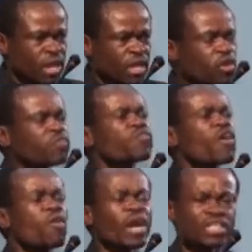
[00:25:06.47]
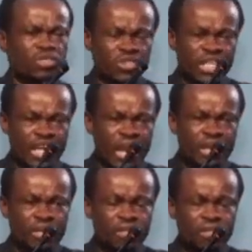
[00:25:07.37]
I look forward to the
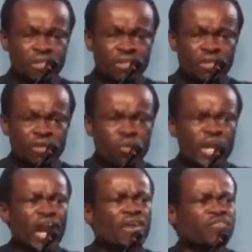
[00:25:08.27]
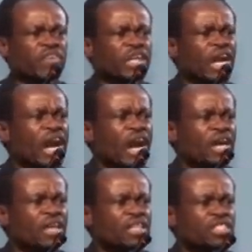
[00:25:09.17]
day when
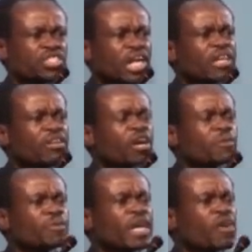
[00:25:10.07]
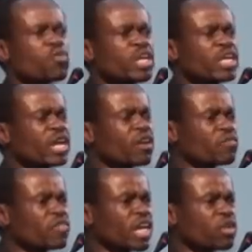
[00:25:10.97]
Africa shall not be a winner
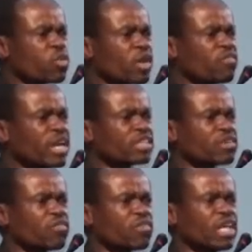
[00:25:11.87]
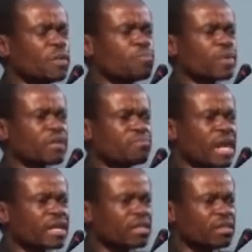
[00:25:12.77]
of the equivalent of Olympic
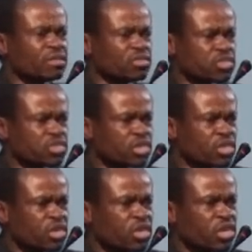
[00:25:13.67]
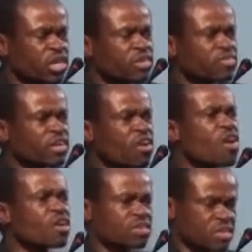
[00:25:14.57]
medals in the
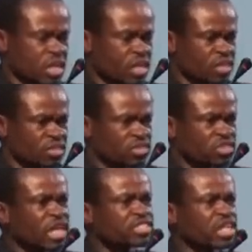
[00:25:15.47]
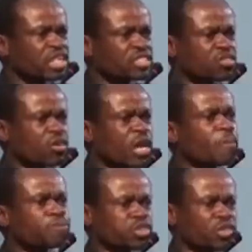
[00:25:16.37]
wrong things, such as
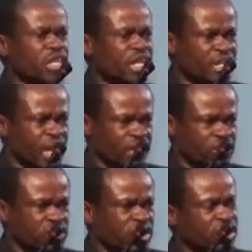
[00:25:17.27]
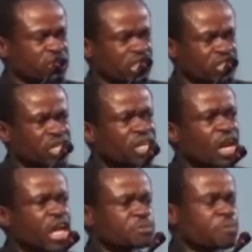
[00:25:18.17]
corruption
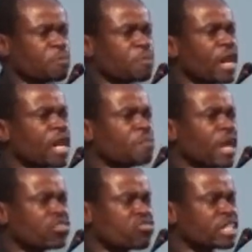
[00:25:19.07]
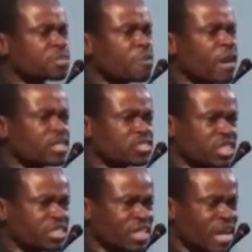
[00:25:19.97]
indices as prepared by
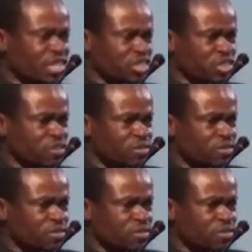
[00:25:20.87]
Transparency International.